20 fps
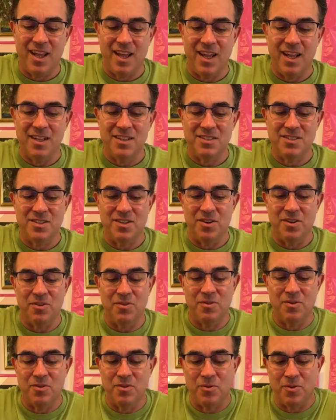And
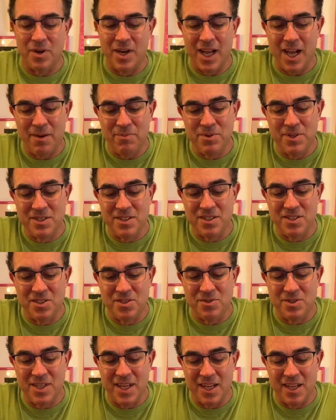so what happens is you
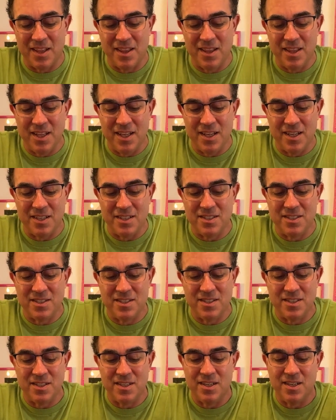take
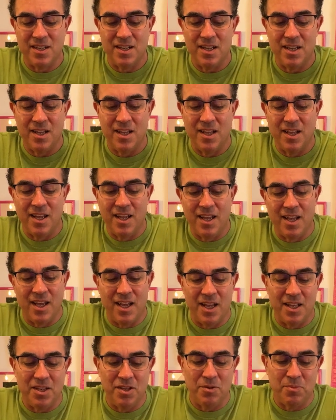this
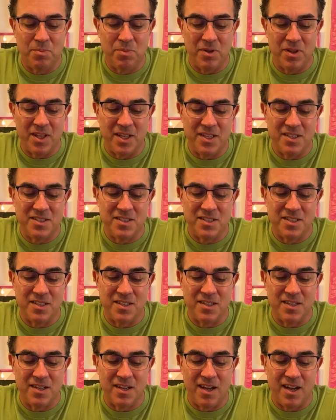and you place
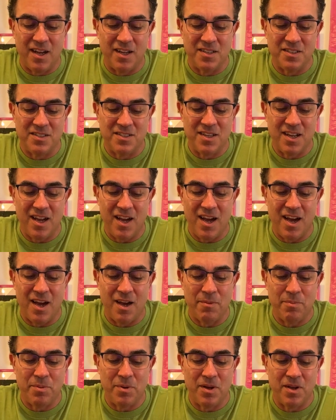it on
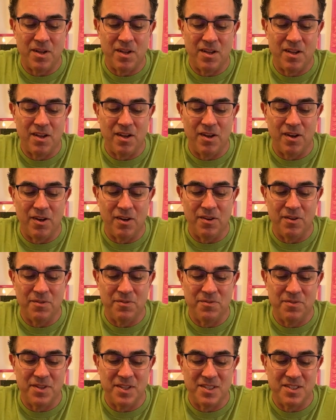top
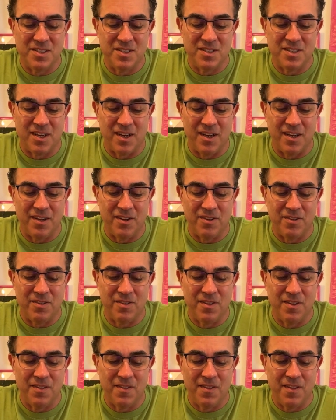of this
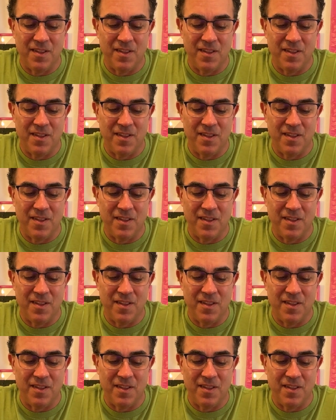tile,